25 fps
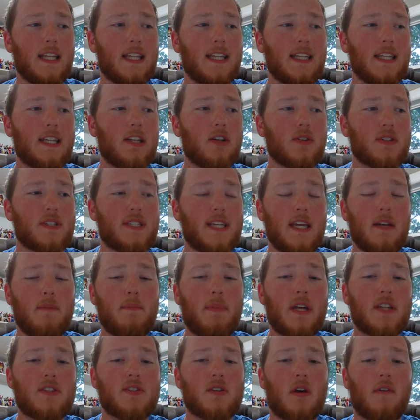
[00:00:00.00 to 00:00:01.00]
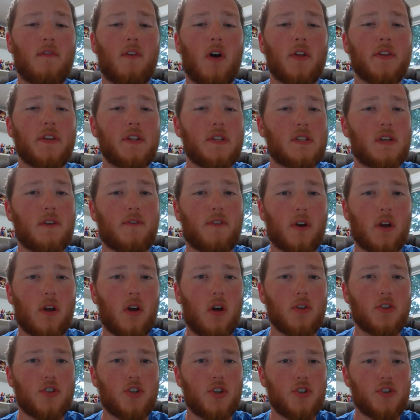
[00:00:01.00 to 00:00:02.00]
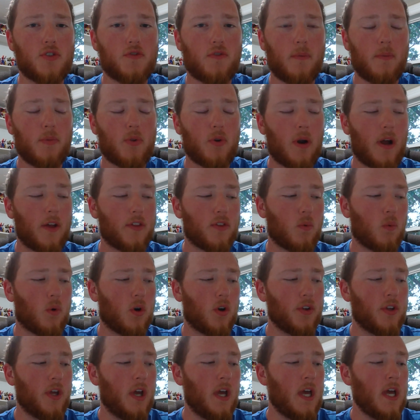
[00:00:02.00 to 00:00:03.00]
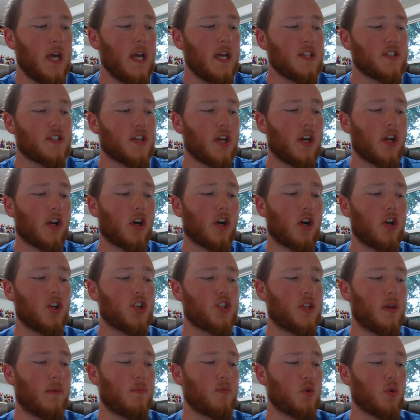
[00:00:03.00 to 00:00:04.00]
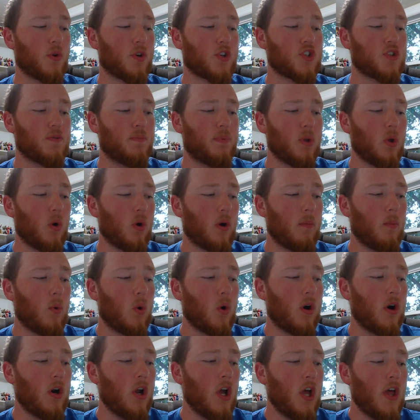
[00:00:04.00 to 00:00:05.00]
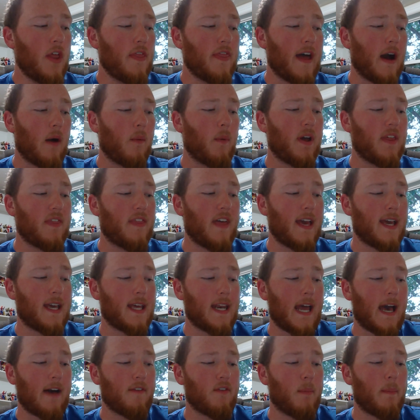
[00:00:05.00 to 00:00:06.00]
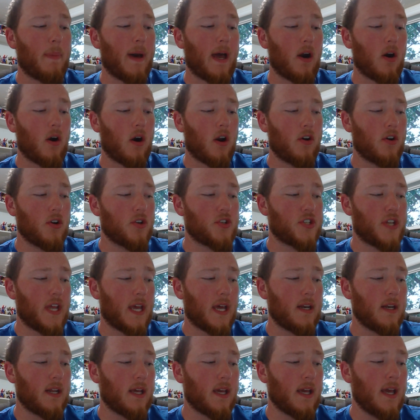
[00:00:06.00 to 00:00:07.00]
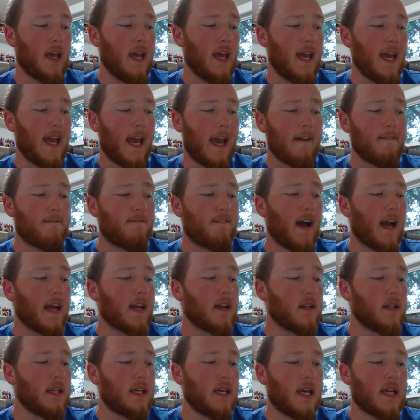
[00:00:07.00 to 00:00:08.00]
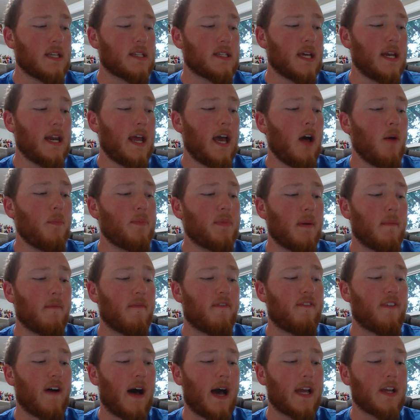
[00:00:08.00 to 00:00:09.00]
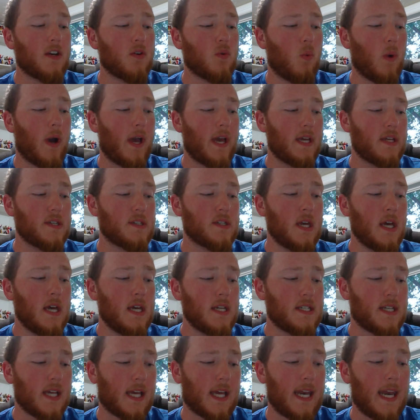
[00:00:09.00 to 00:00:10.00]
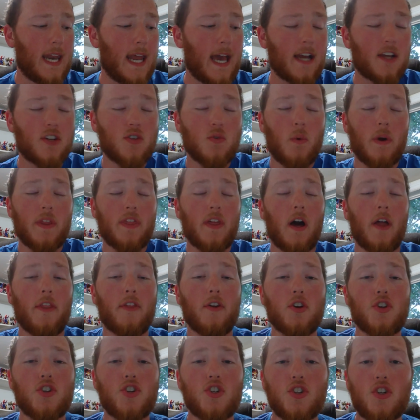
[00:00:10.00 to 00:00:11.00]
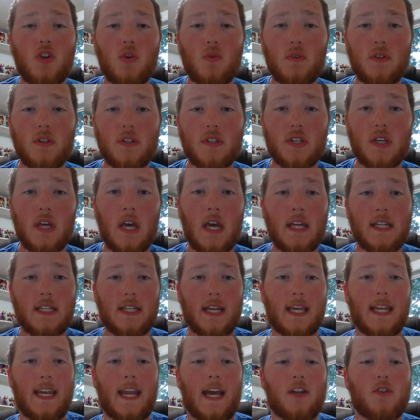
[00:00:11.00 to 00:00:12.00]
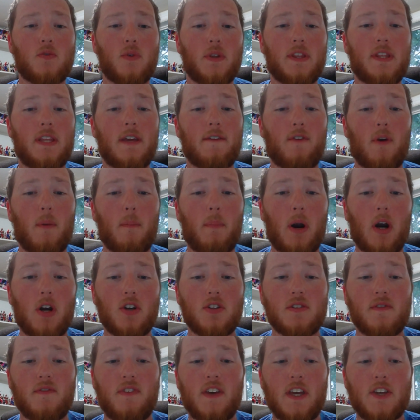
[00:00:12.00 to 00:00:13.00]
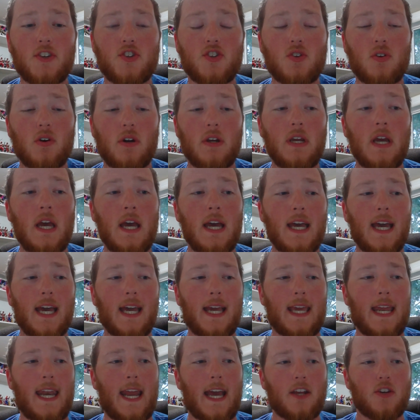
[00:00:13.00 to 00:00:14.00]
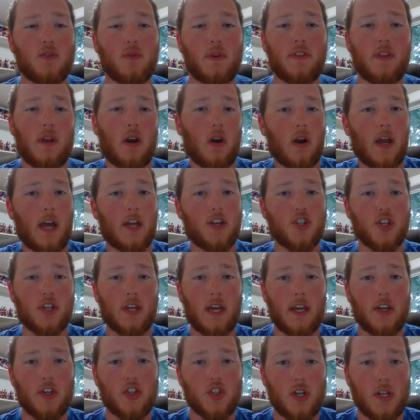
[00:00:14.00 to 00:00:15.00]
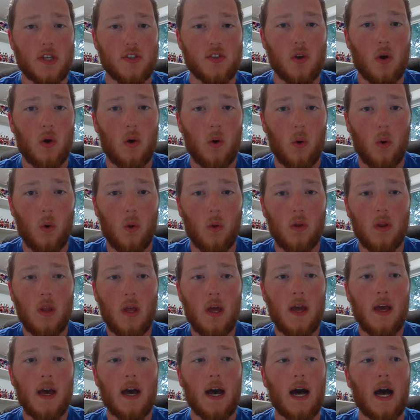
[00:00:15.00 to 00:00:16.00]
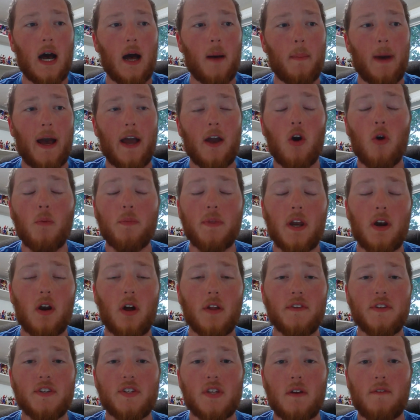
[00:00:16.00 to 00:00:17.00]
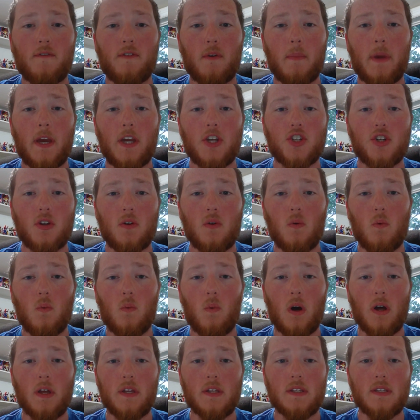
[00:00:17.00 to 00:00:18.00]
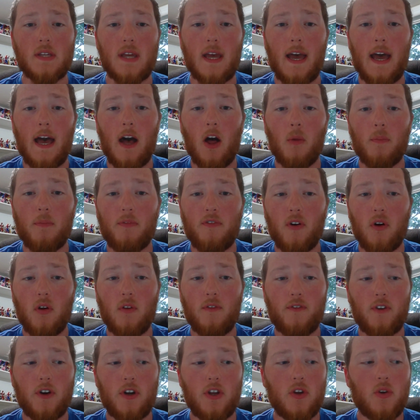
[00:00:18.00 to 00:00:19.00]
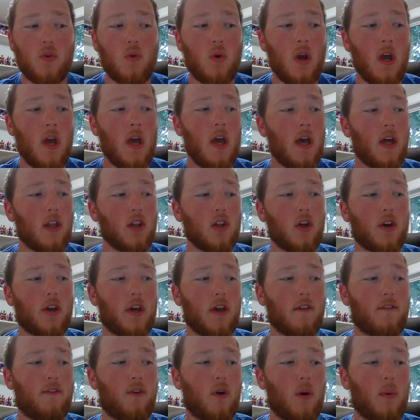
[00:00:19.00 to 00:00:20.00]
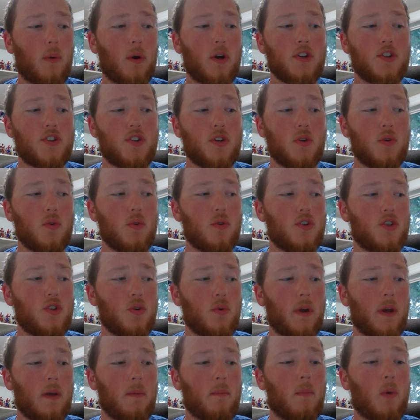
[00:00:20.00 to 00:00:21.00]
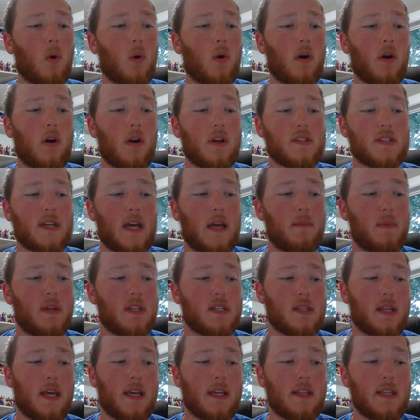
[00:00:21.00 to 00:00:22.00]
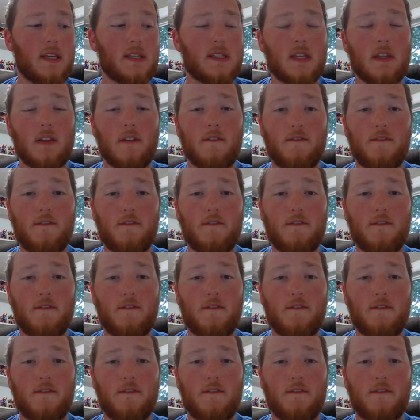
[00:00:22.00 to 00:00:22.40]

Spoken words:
little tidbits of all these different cultures from throughout the world. It's going to encourage them to explore more. That way they can have a better understanding. And finally, it's going to help them find ways to connect with other students, to connect with different parts of history, and connect with their education as a whole. I hope that all this information was helpful for you. Looking forward to doing more assignments like this in the